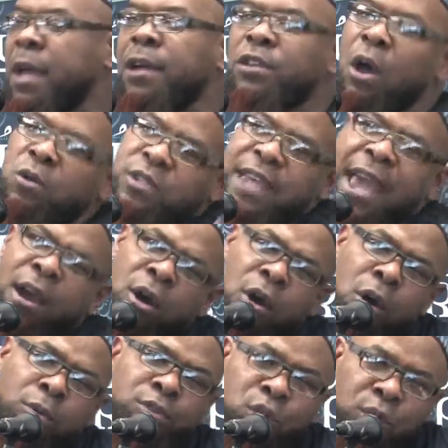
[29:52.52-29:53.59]
Don't say,
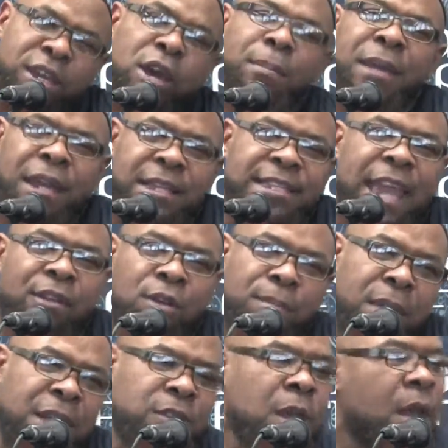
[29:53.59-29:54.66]
oh, you killed me in the sacred
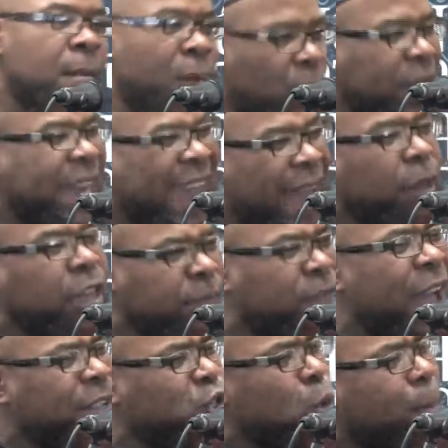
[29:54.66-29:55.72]
months, but we can't
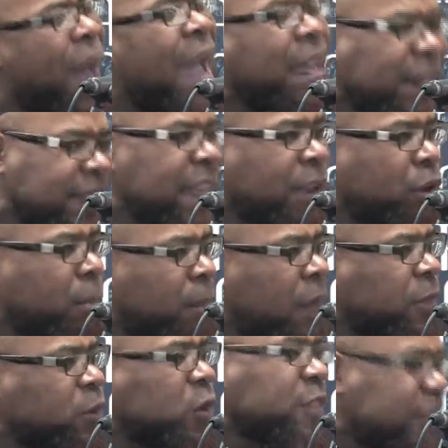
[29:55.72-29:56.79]
fight you back in the sacred
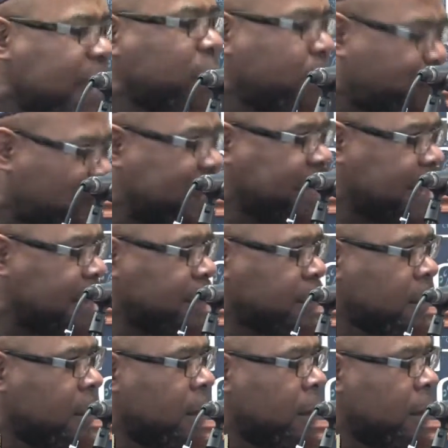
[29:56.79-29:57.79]
months or the sacred precincts.